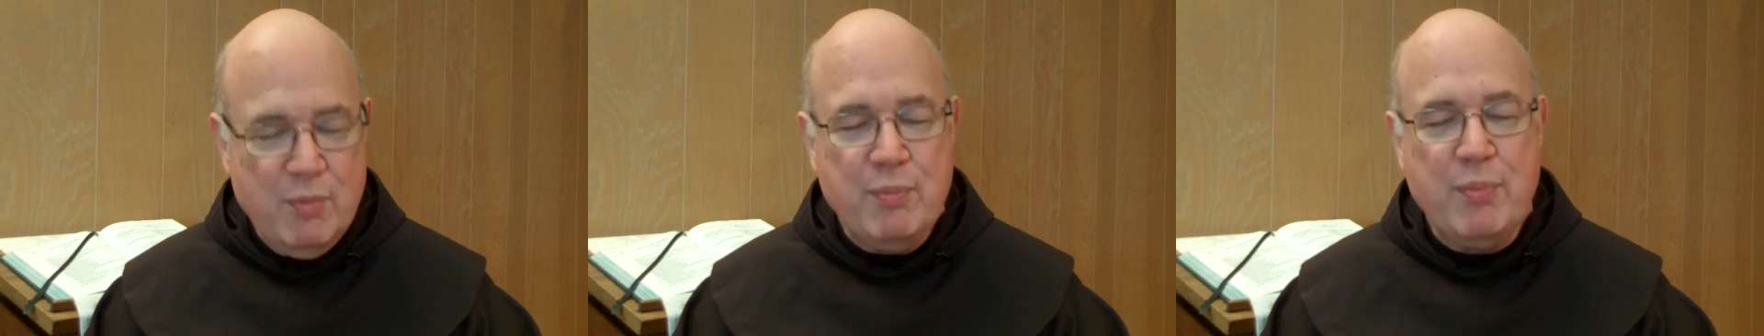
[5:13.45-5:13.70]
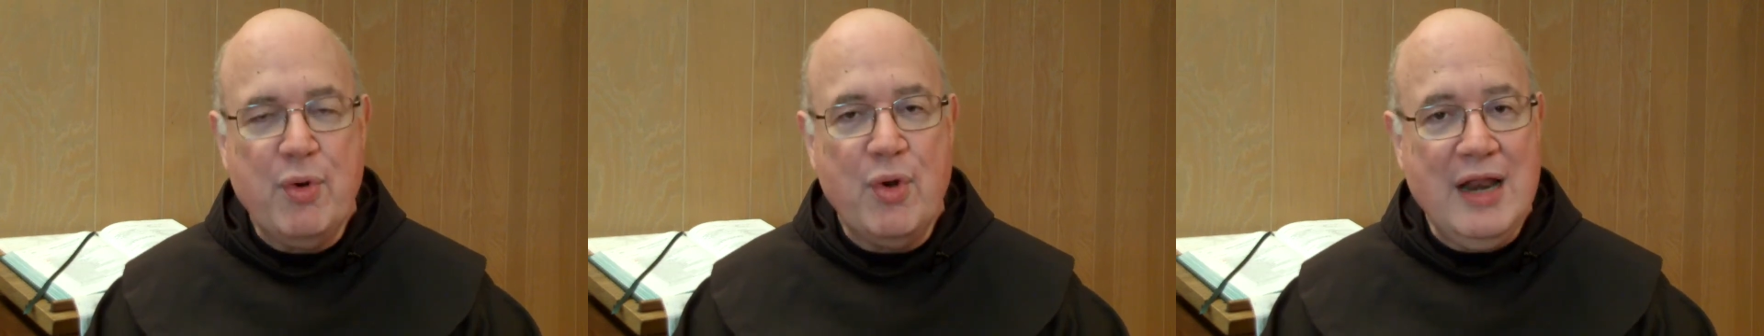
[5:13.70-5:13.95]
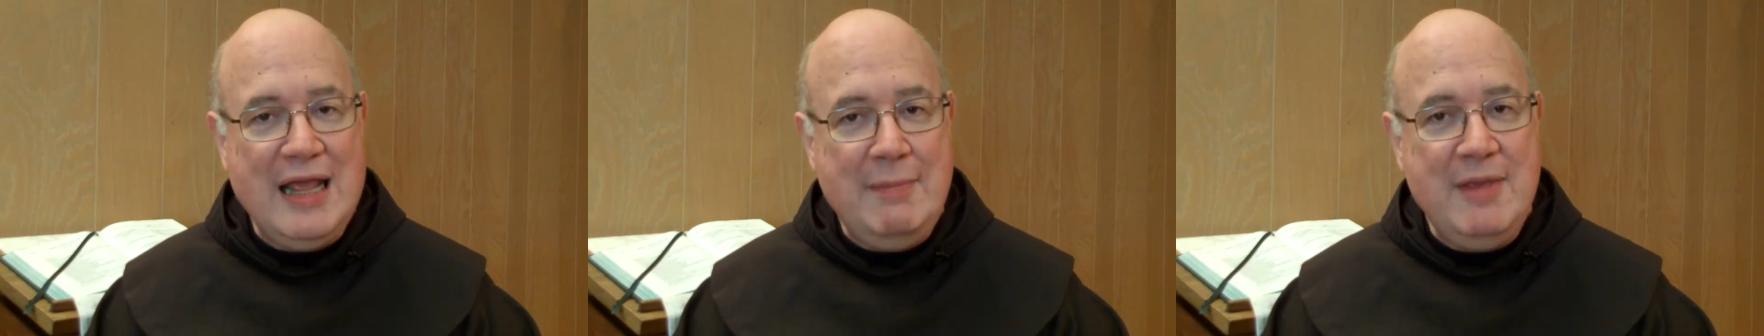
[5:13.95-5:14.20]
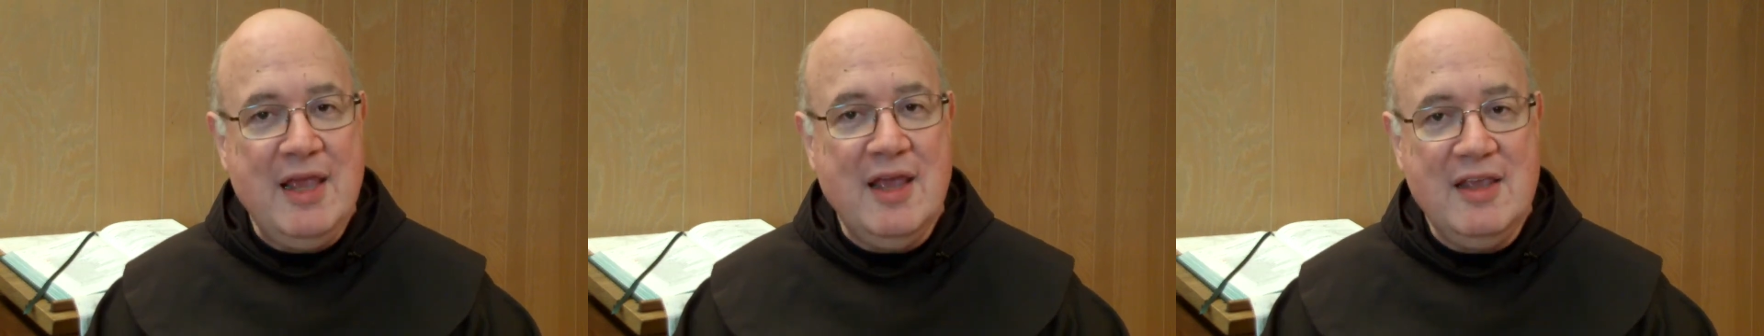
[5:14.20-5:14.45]

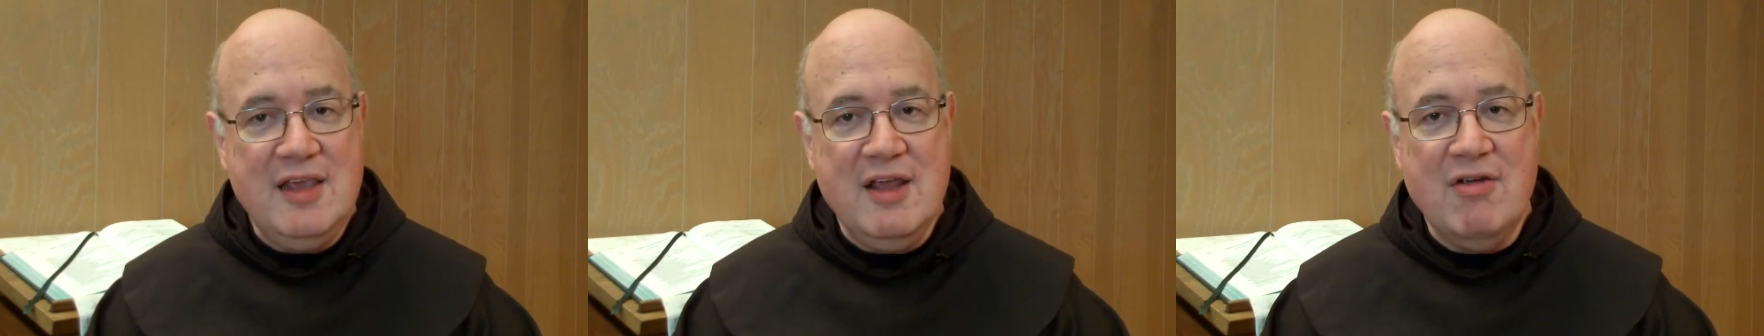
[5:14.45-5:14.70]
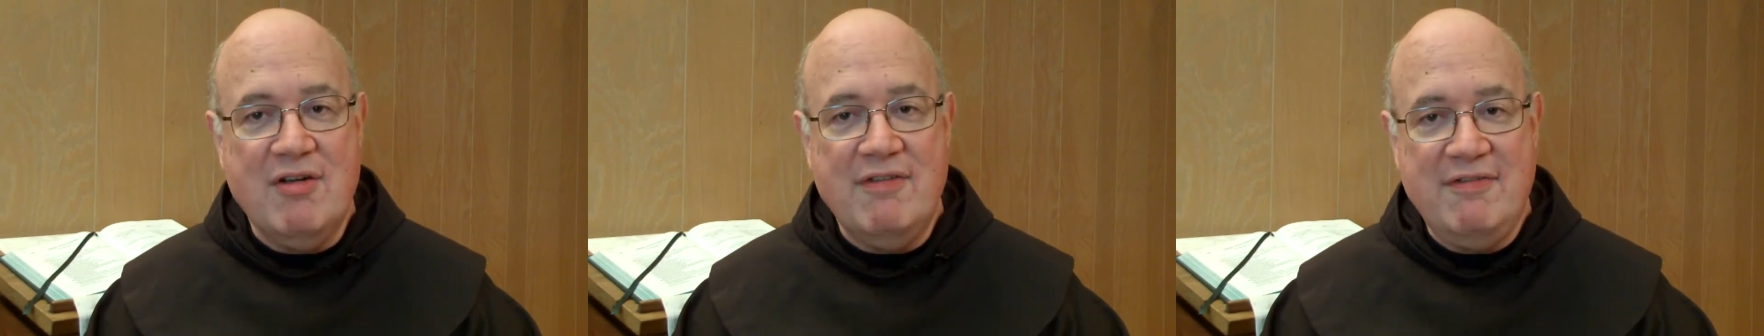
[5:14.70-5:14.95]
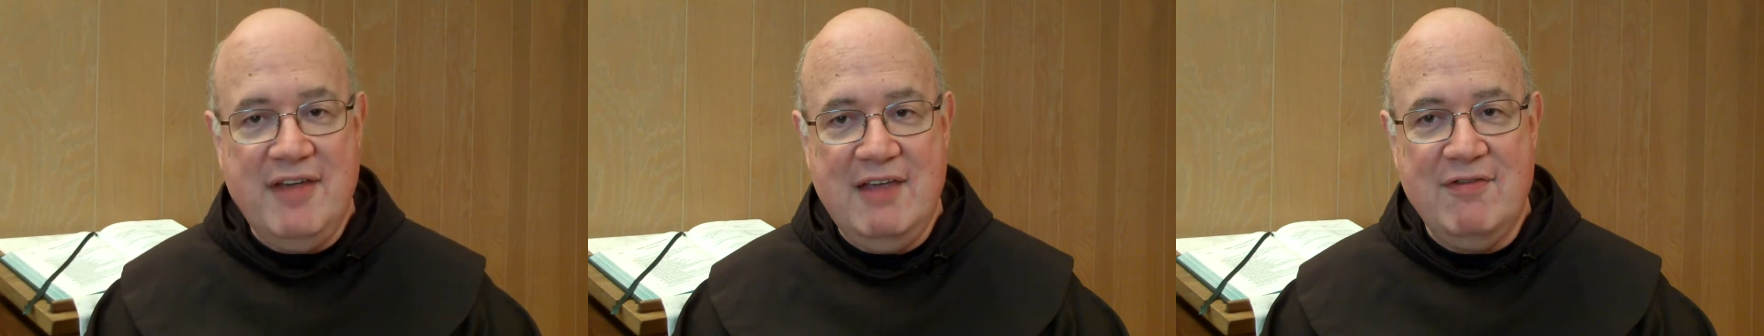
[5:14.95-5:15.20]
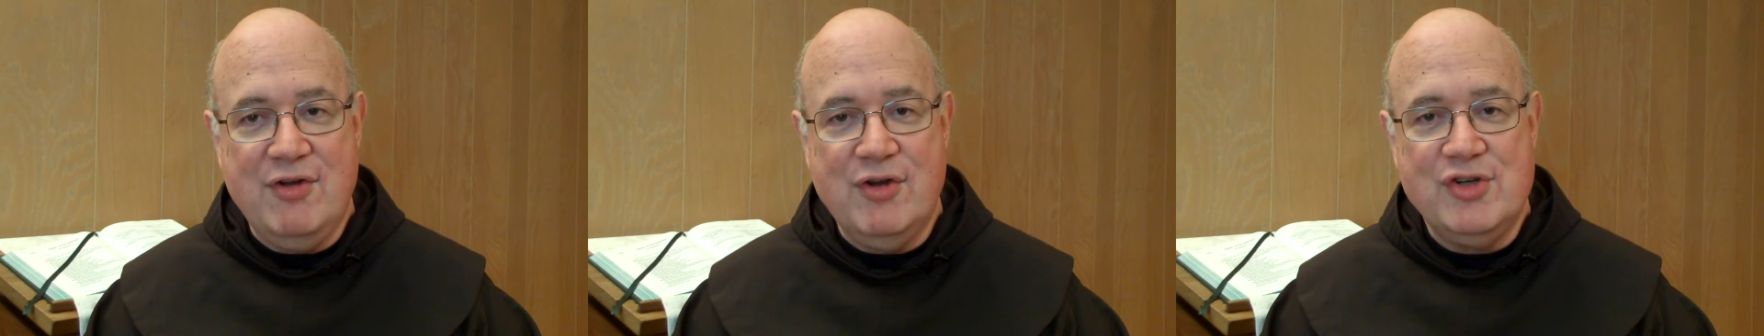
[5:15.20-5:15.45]
proclaiming a year of
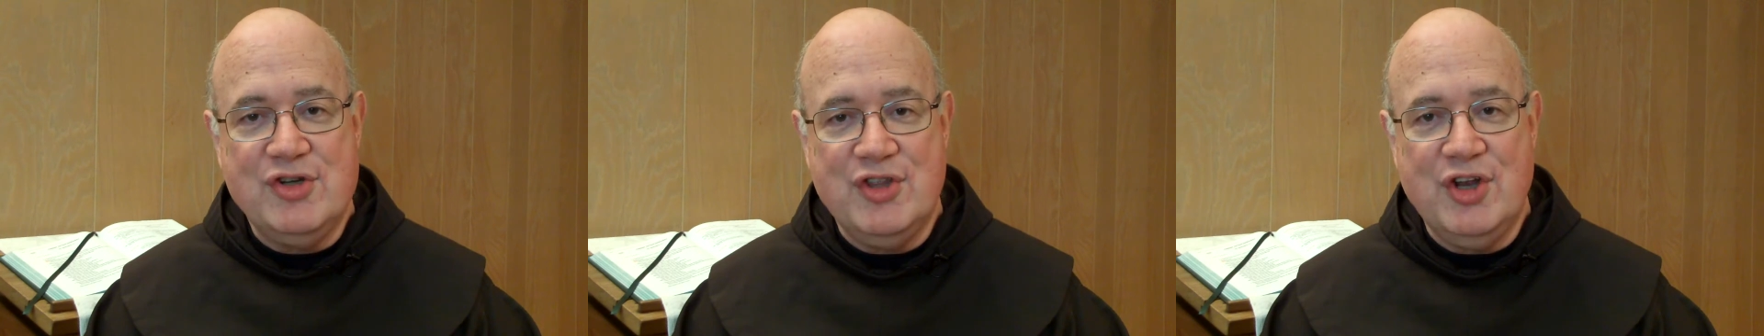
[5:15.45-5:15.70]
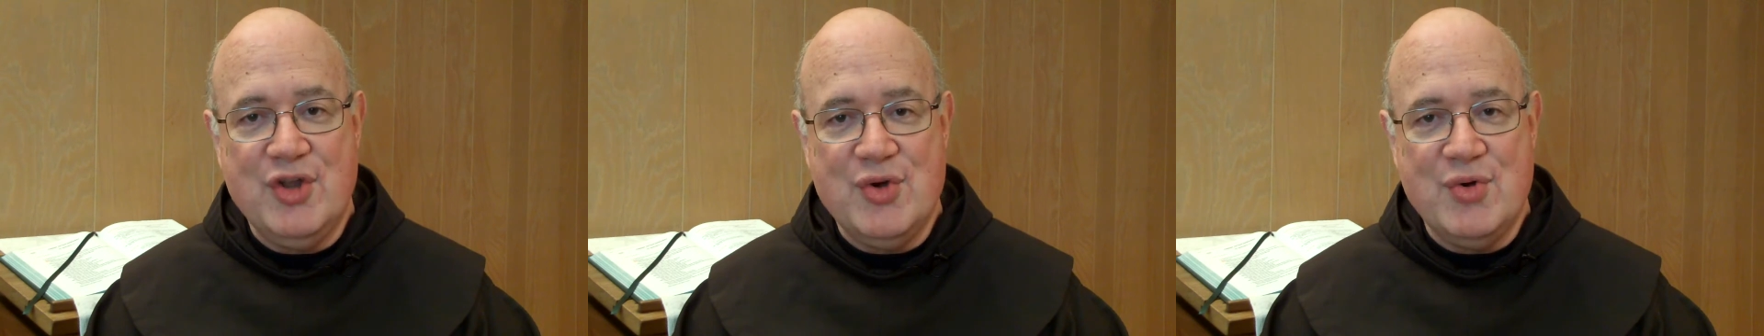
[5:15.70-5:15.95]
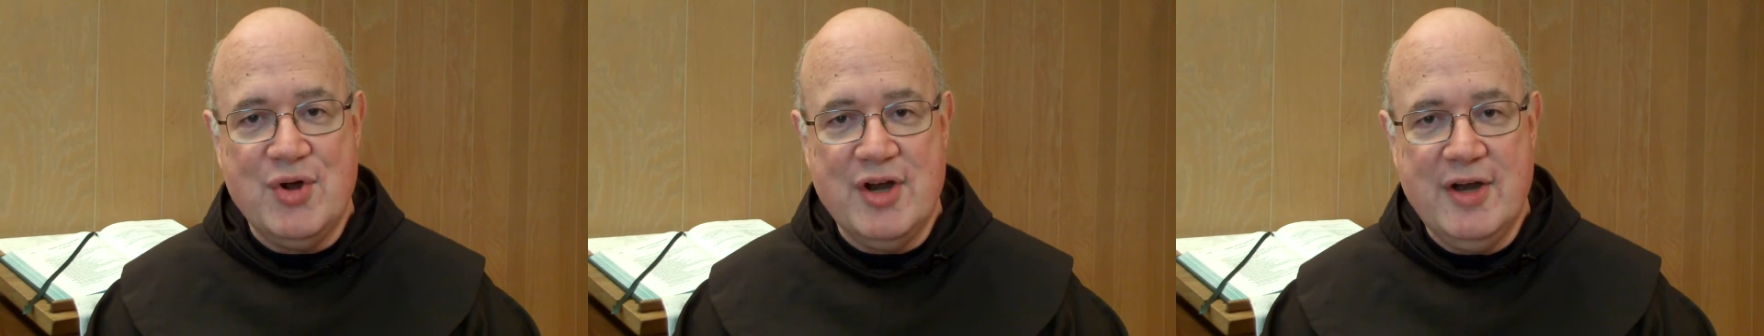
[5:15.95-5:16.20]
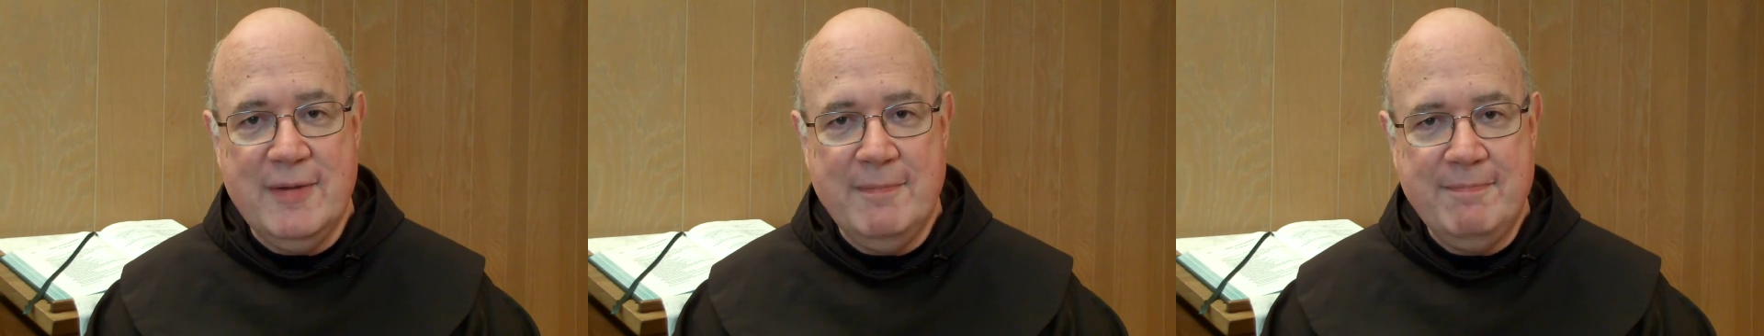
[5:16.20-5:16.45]
favor to the Lord.